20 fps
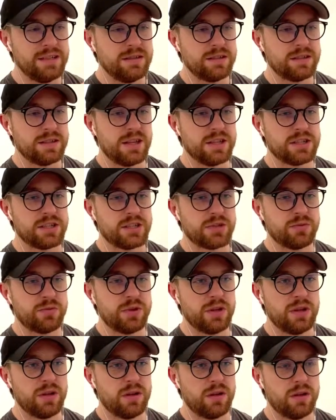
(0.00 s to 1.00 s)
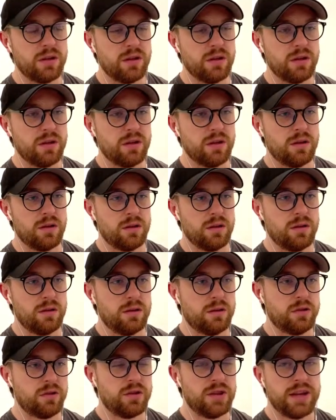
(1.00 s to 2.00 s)
century
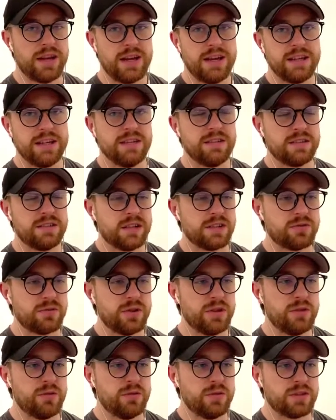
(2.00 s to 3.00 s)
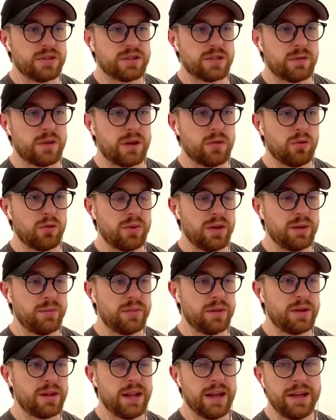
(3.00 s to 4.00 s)
to get 18th century units, so they will be a
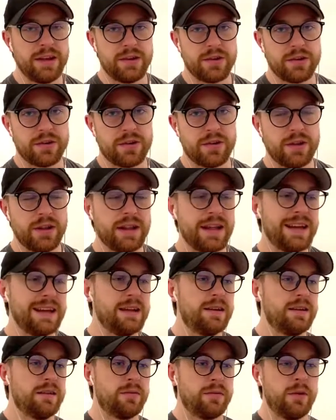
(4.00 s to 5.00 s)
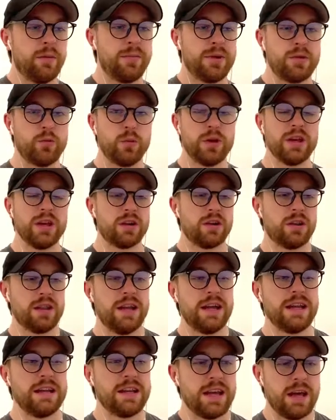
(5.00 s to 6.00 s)
bit later, late, uh, a bit weaker
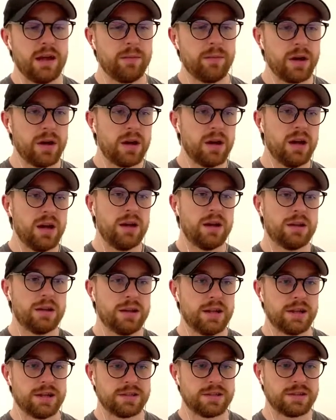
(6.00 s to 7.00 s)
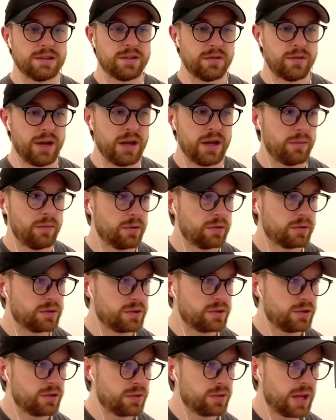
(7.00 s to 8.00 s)
late game, unless they're able
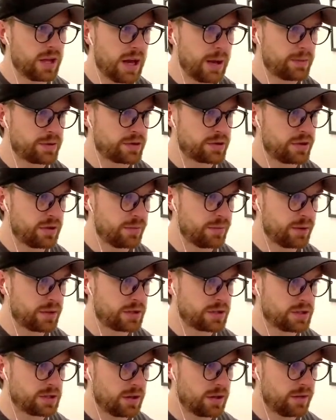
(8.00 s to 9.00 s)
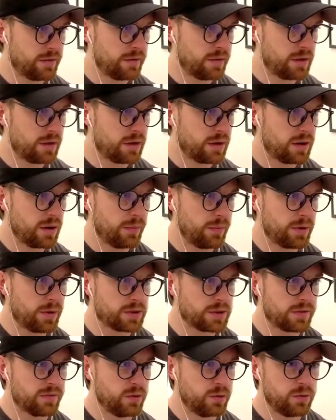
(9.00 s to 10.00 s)
to capture a bunch of uh, a
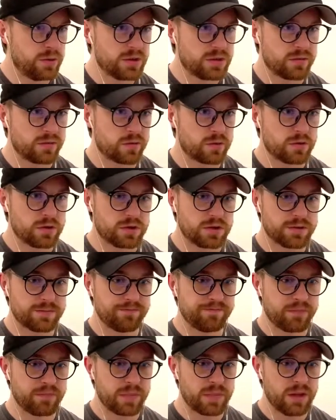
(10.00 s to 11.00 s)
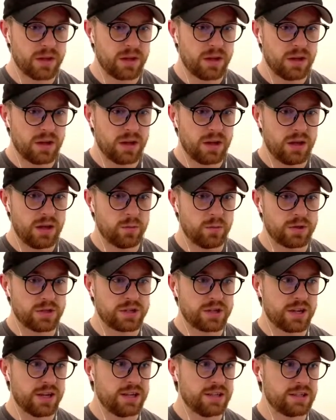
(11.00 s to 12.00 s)
bunch of units, of course. In
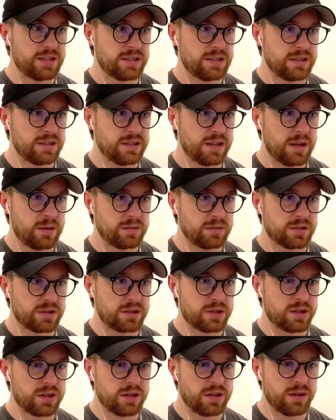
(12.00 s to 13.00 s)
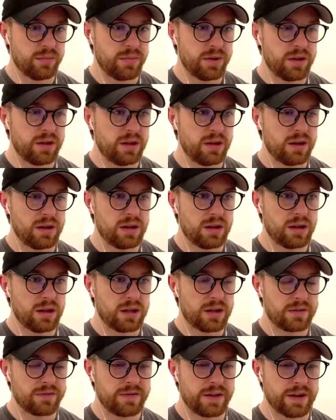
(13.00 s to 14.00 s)
which case, they will certainly be a
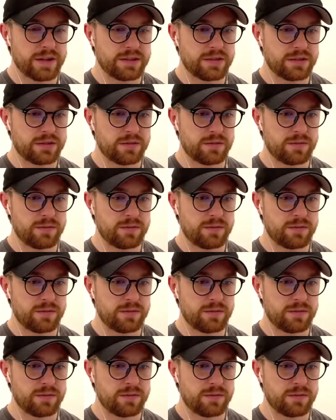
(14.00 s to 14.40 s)
lot faster.